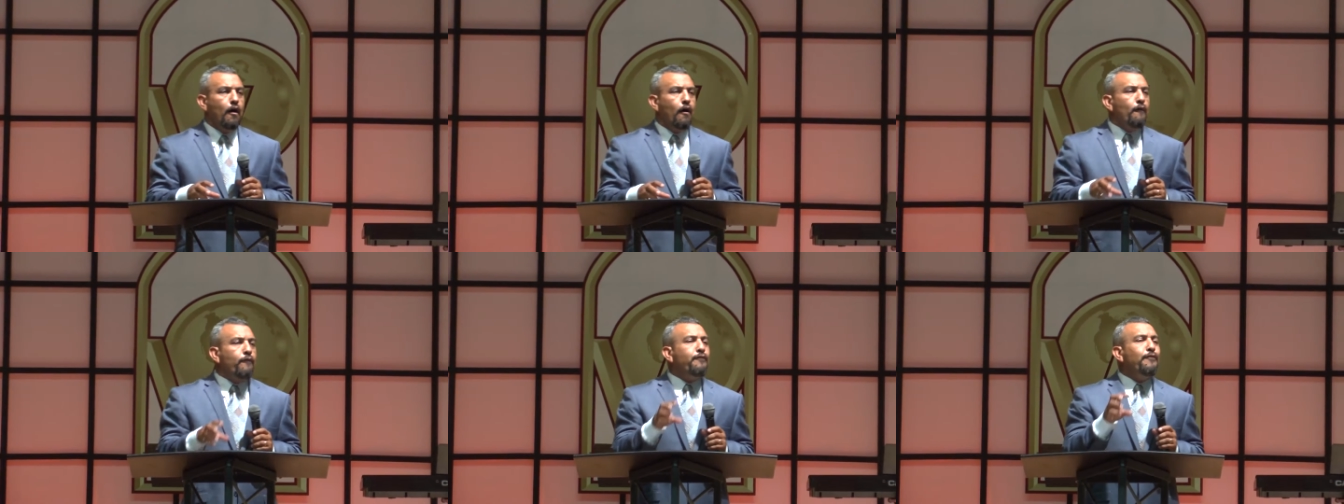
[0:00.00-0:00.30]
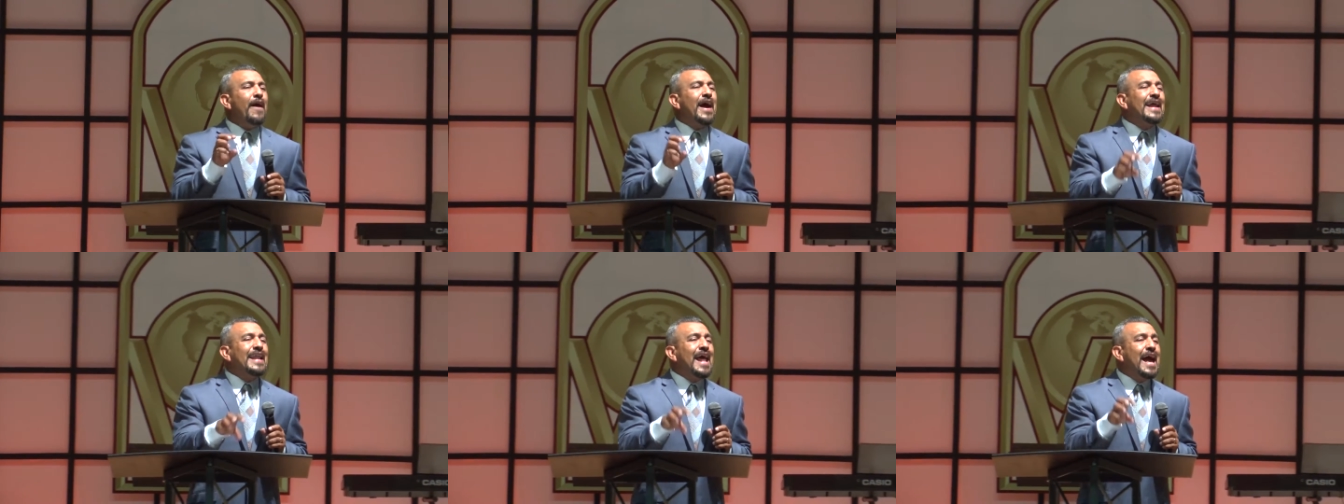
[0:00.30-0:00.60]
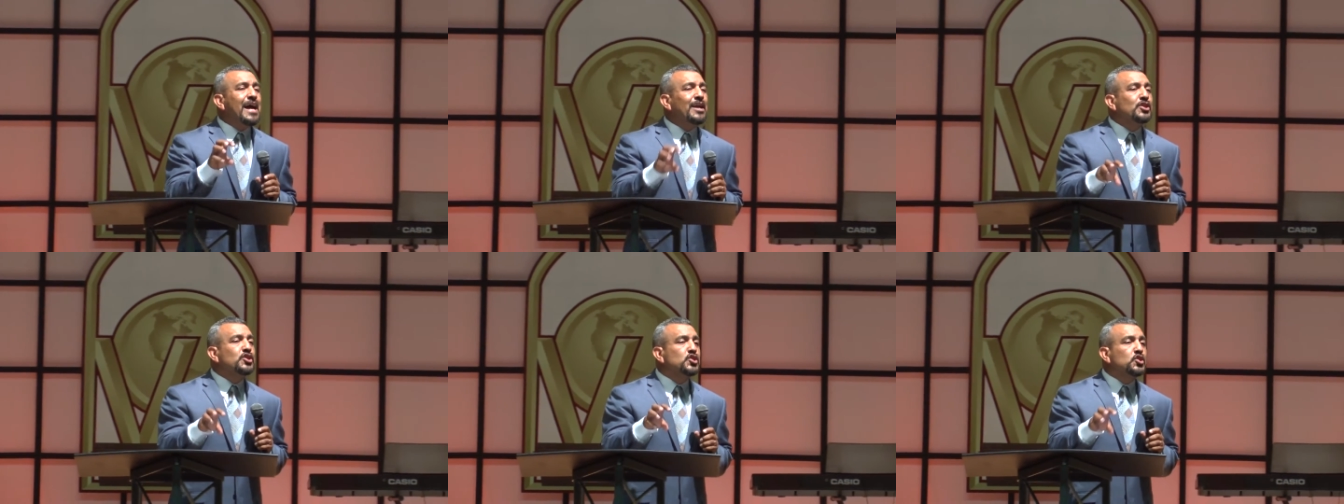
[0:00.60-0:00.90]

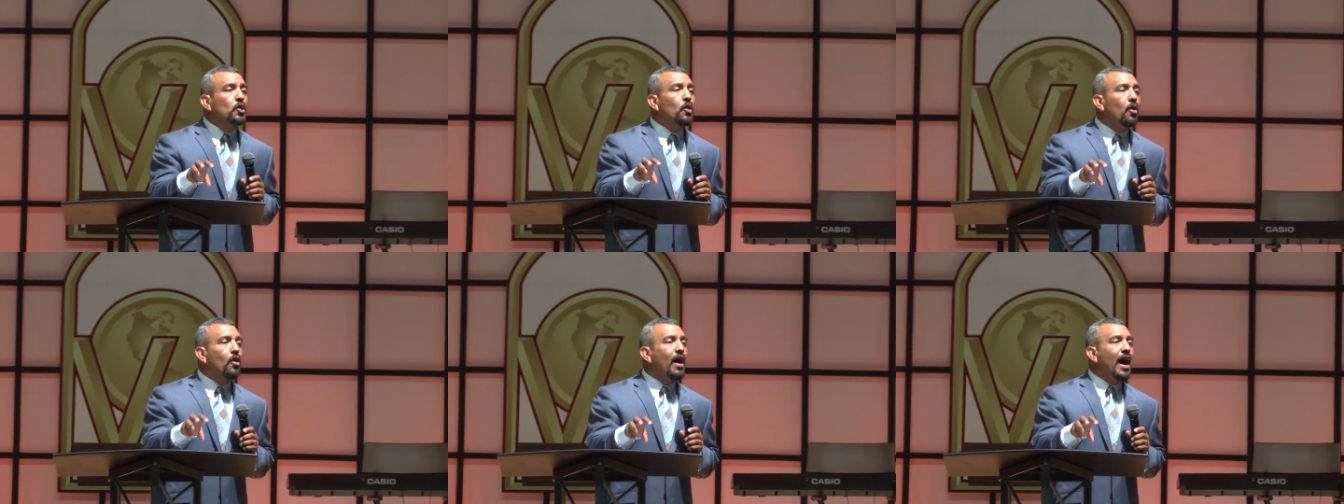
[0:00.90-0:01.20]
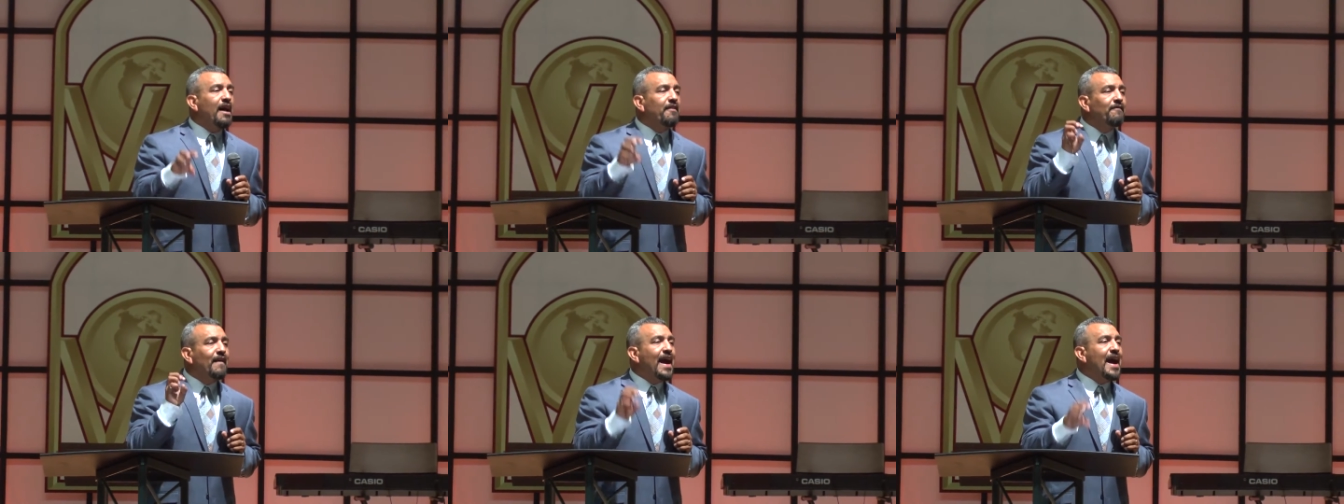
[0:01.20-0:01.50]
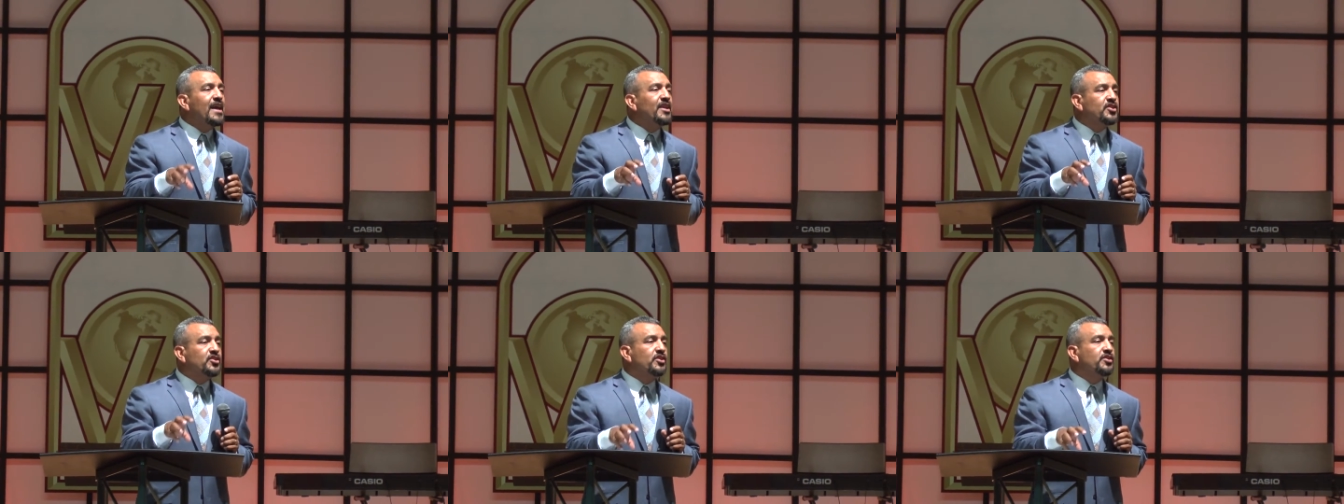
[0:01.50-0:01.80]
Financial
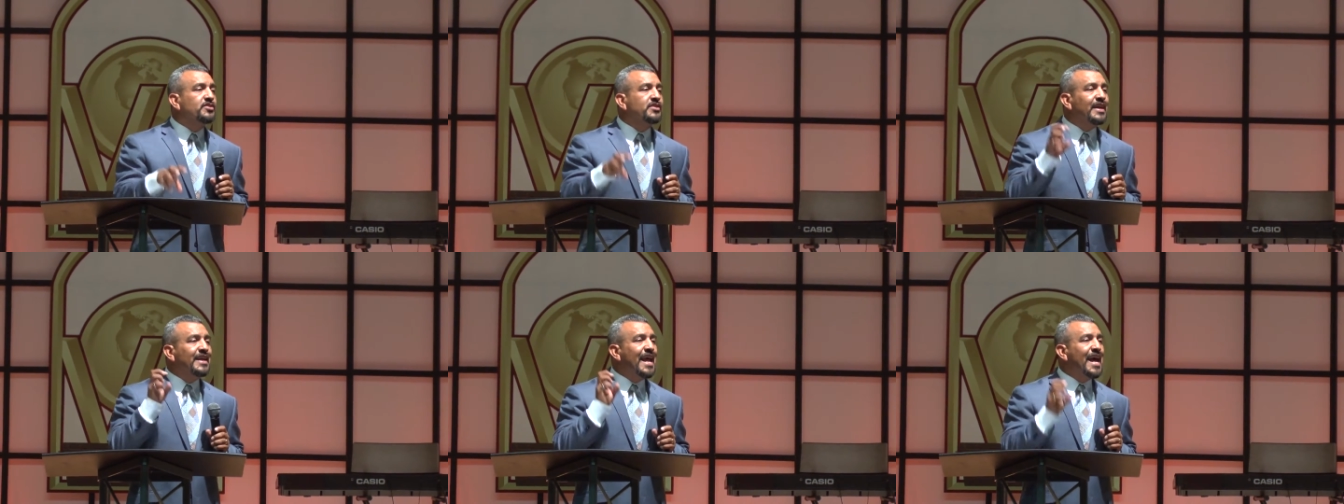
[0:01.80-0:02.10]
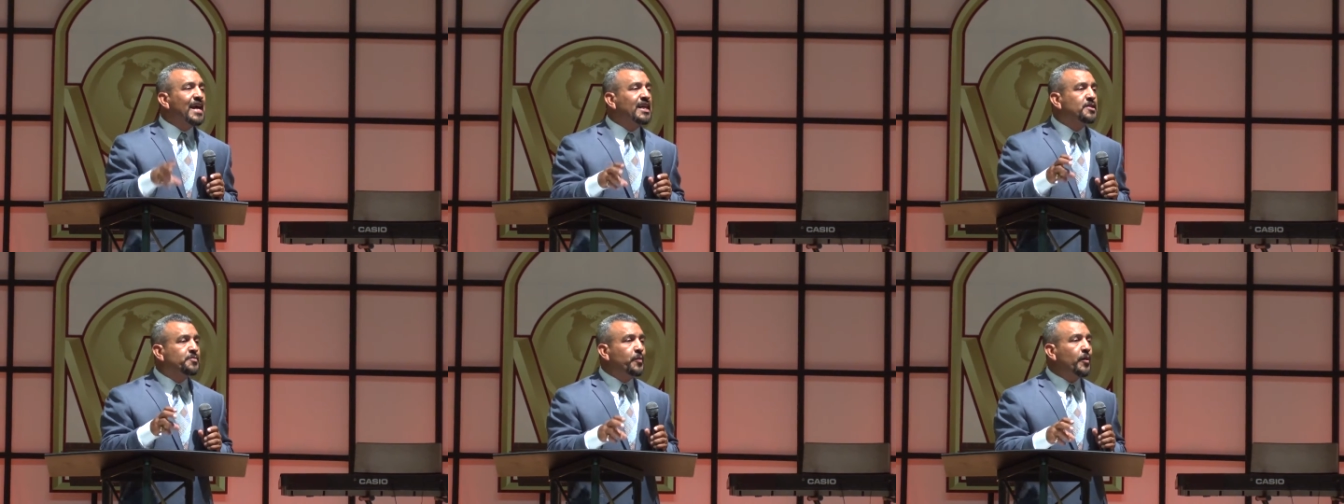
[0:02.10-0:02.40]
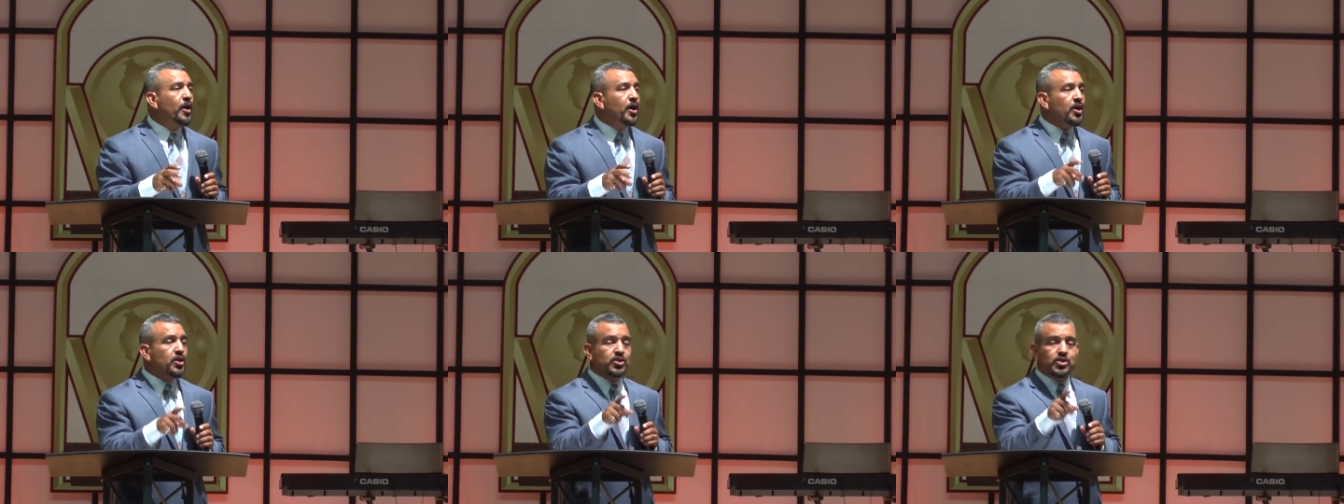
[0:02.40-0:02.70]
advisors and
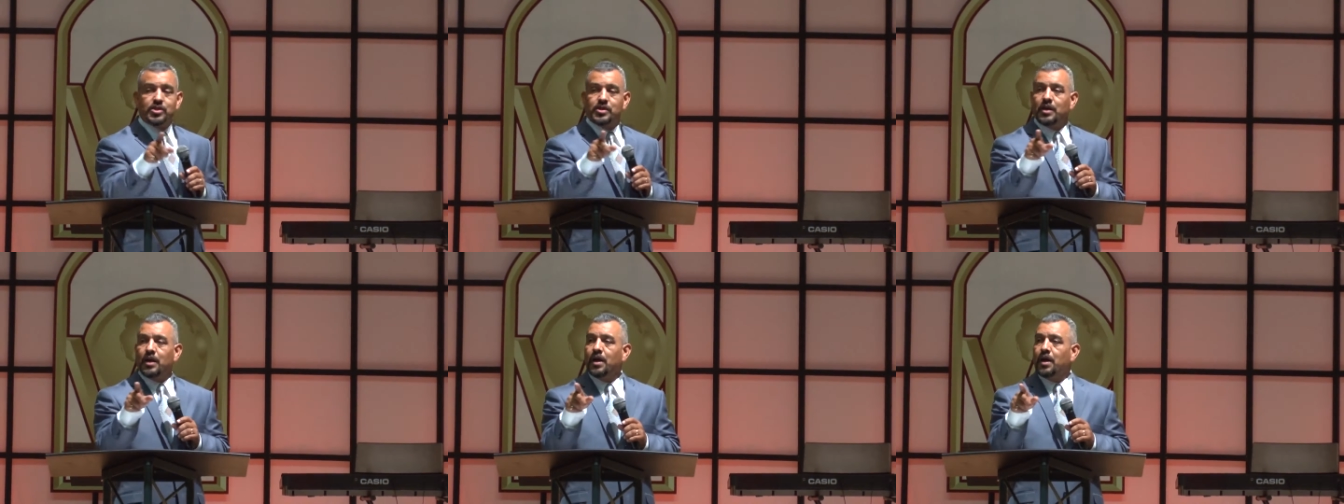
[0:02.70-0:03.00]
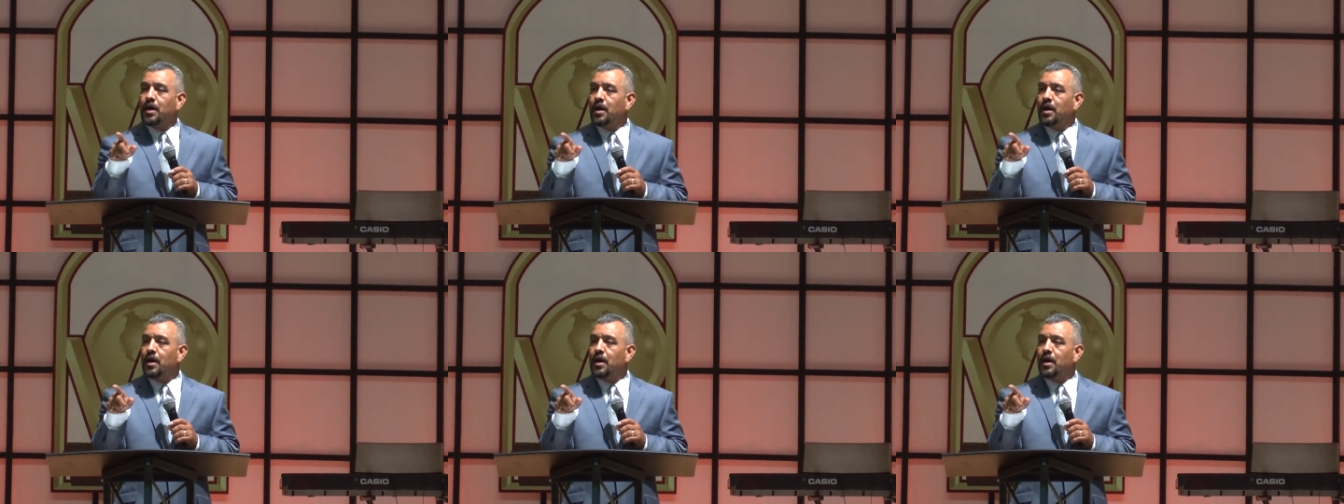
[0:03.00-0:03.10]
experts